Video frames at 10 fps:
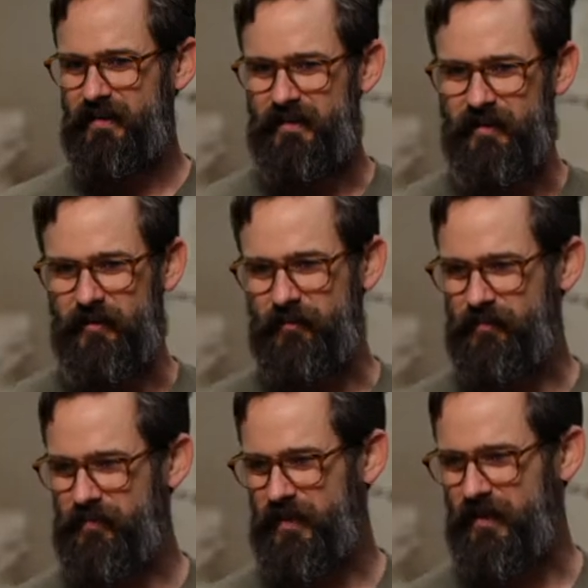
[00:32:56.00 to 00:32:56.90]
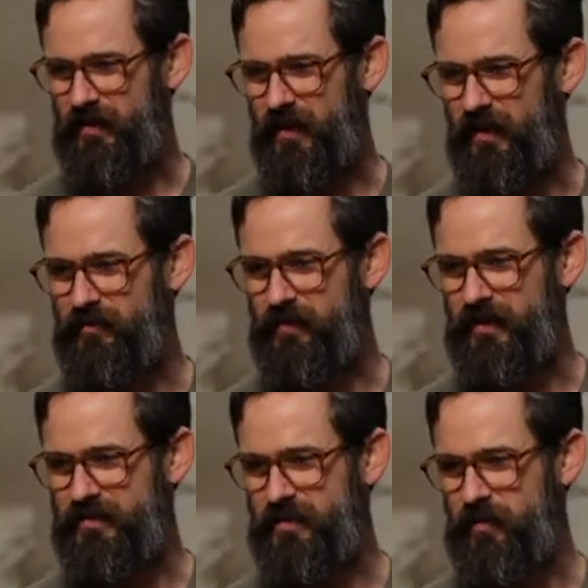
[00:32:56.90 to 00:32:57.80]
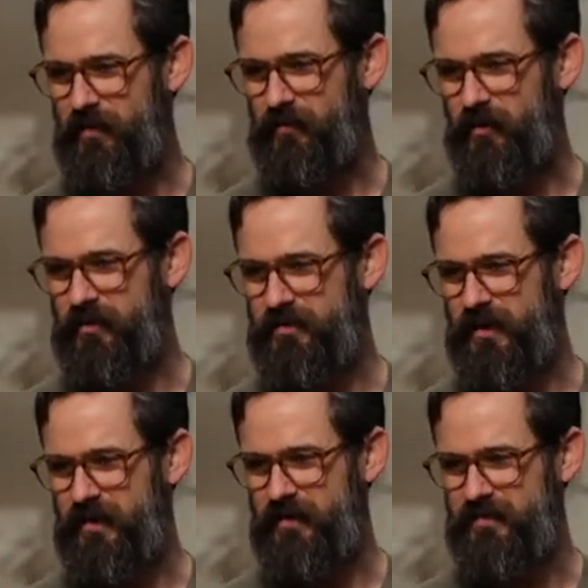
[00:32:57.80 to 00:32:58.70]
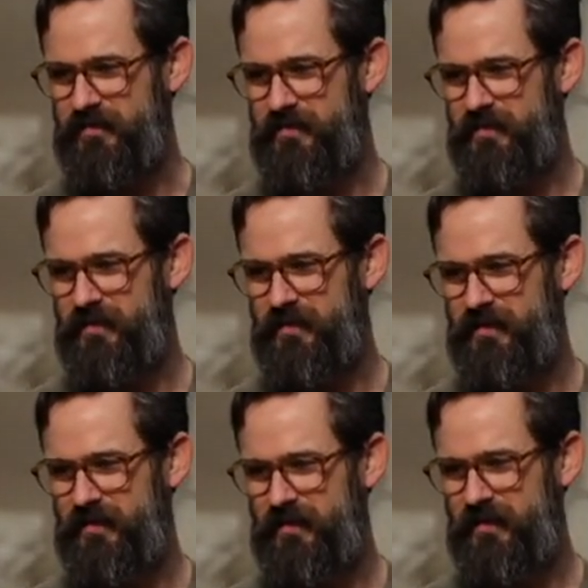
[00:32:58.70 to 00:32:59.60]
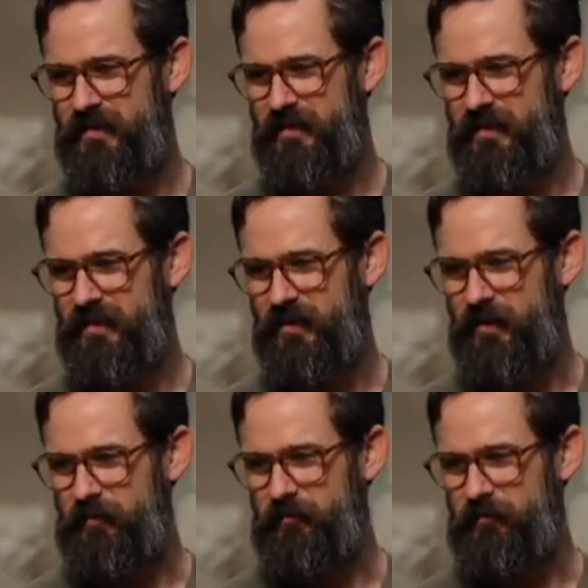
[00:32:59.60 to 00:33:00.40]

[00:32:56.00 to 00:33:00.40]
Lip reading: And I love that it's the buffalo because like it's a